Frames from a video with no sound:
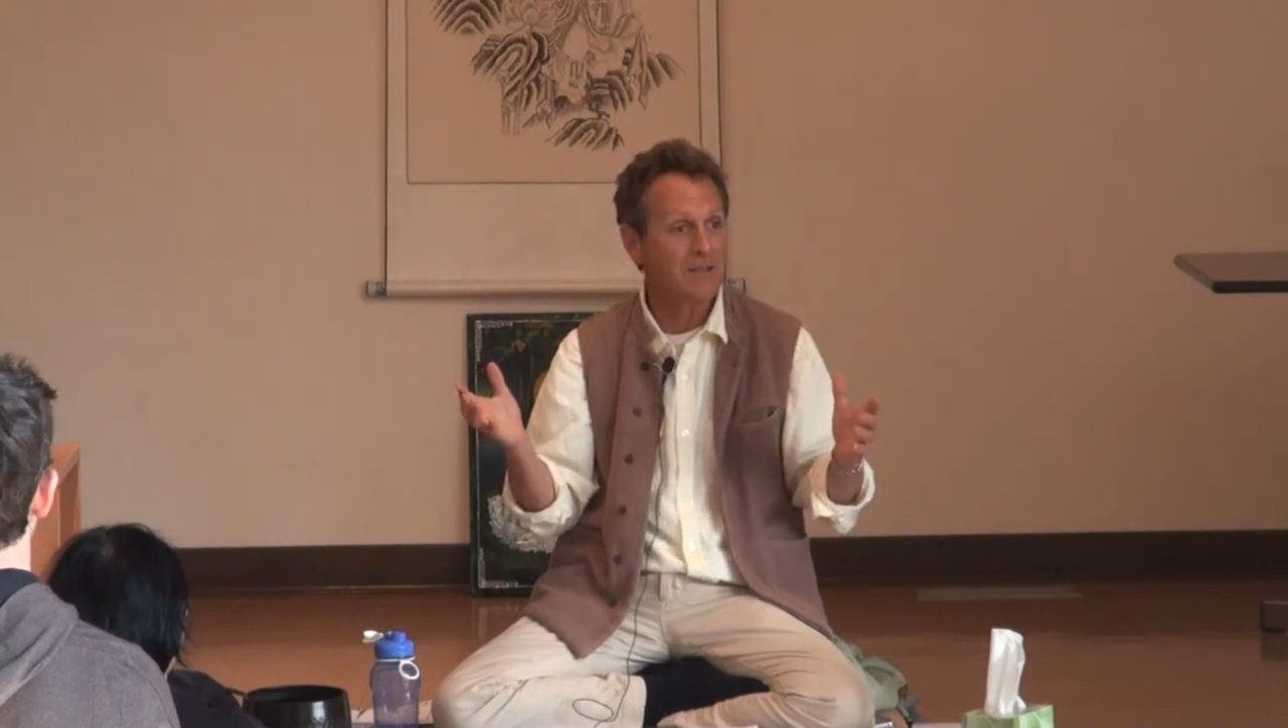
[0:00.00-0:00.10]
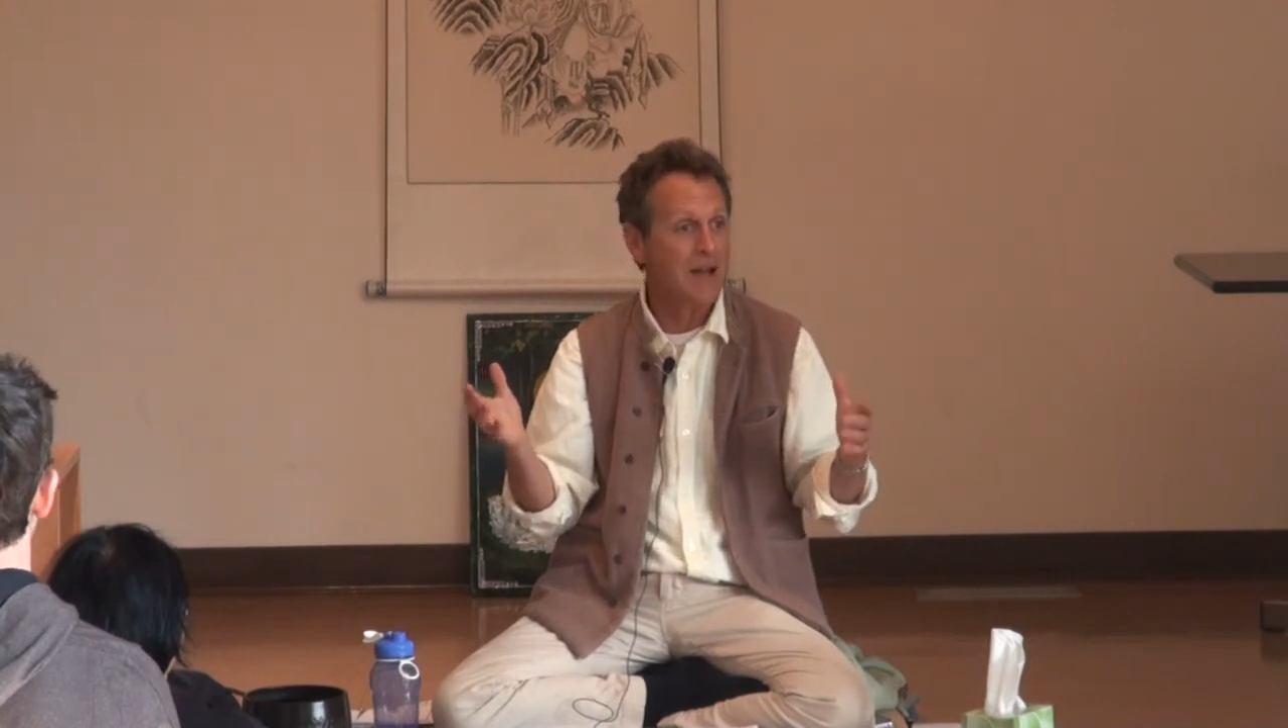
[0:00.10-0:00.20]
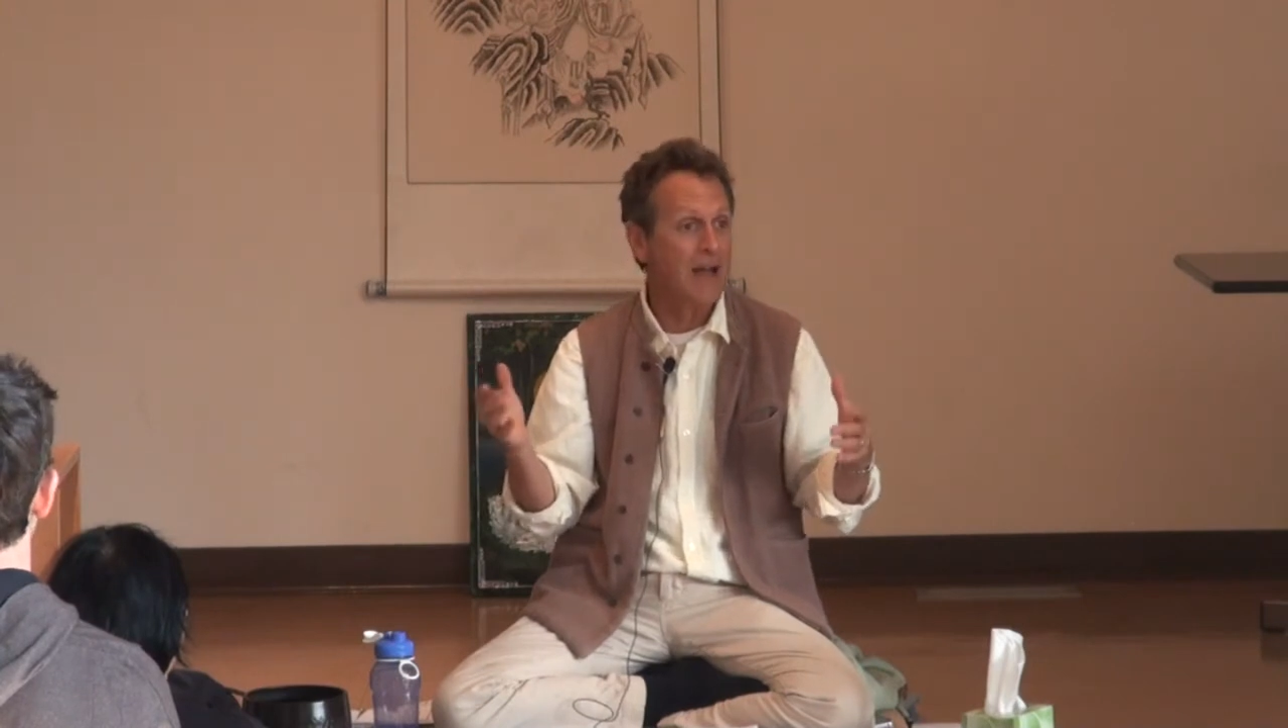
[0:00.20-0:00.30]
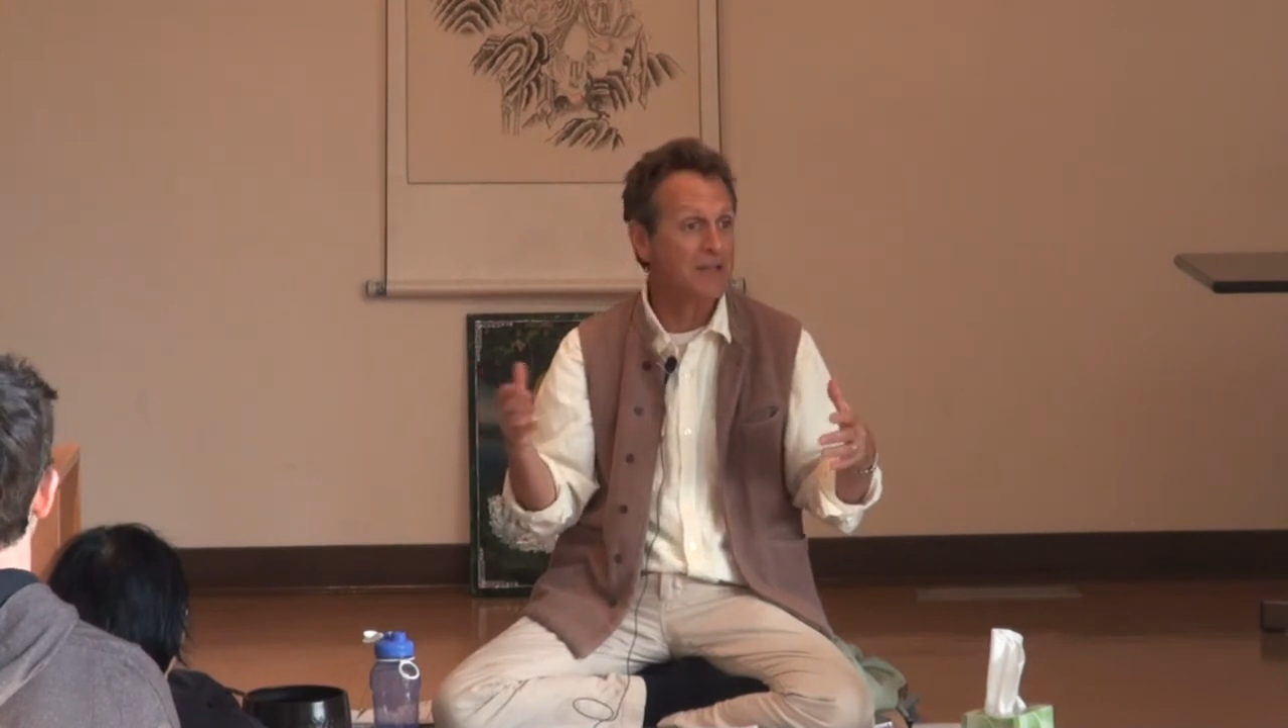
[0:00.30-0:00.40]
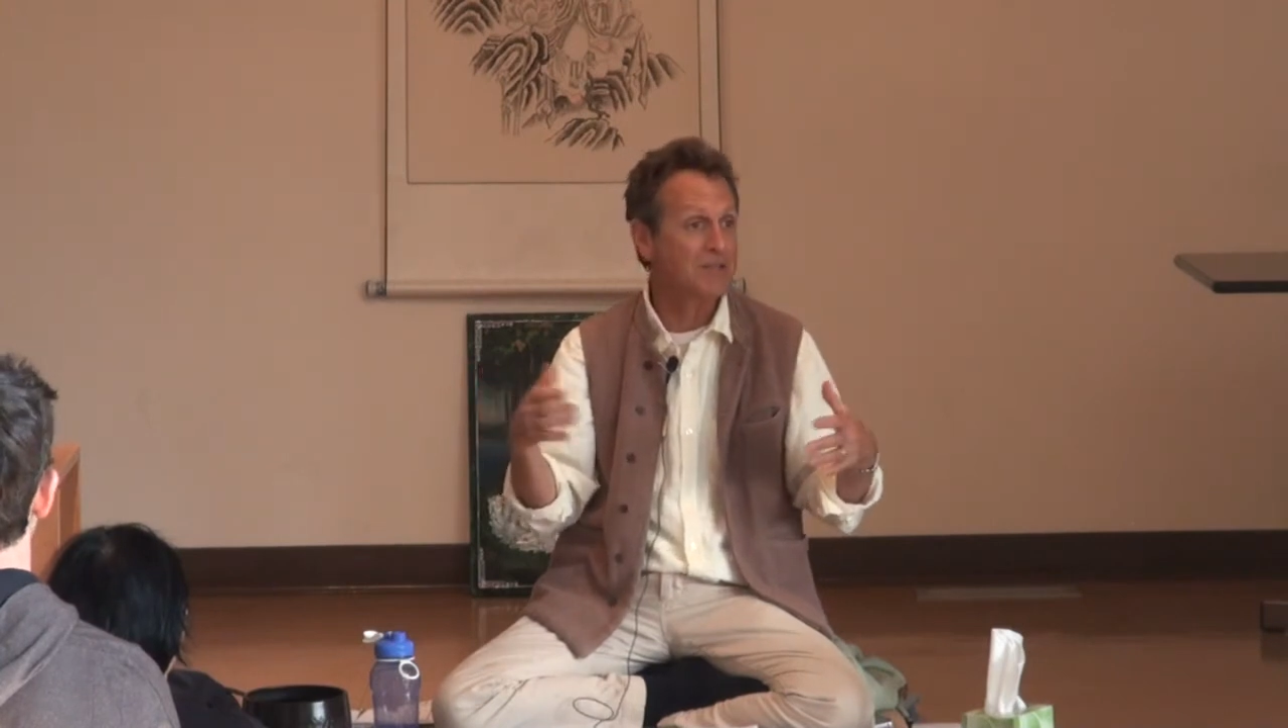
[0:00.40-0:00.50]

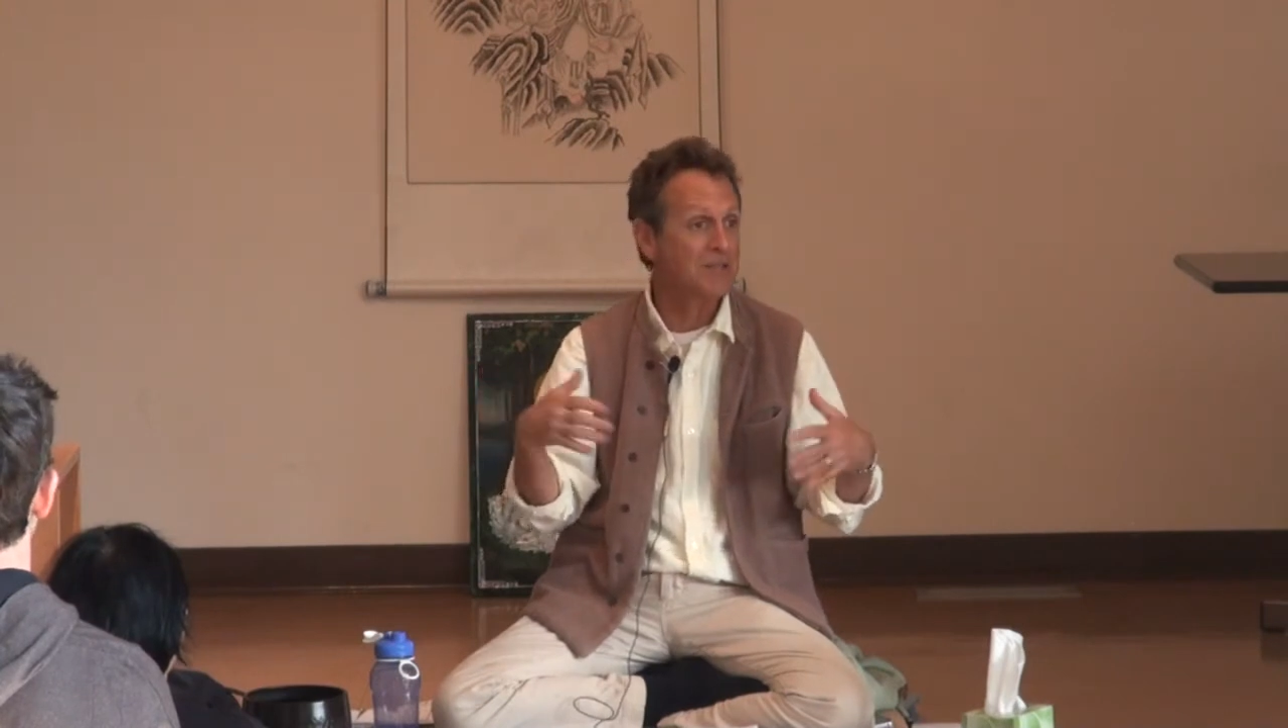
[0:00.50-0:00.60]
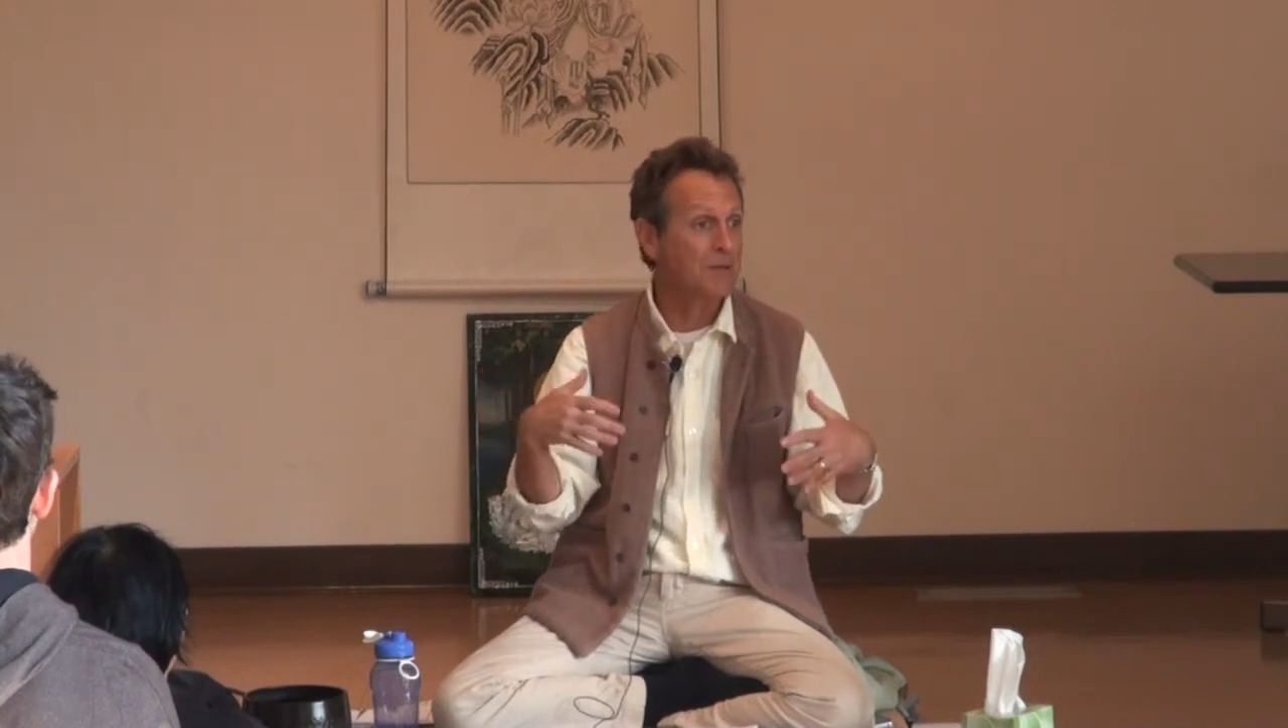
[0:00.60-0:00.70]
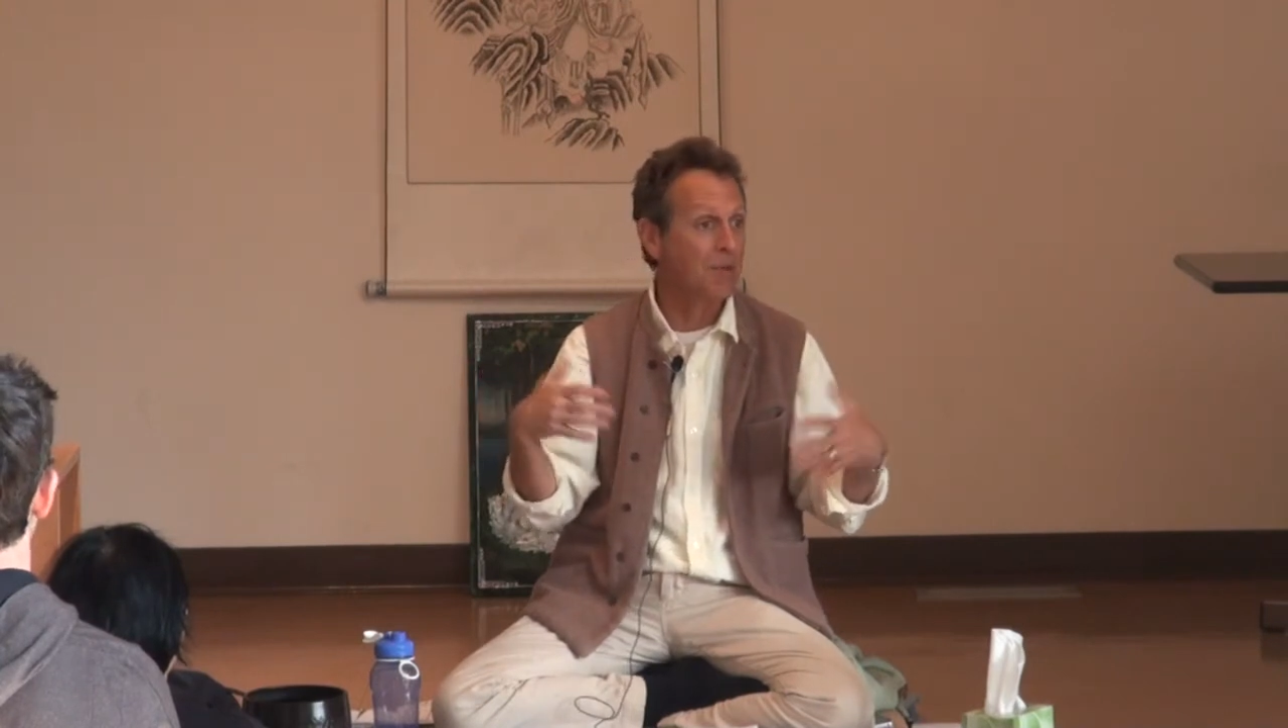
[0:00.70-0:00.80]
sky is just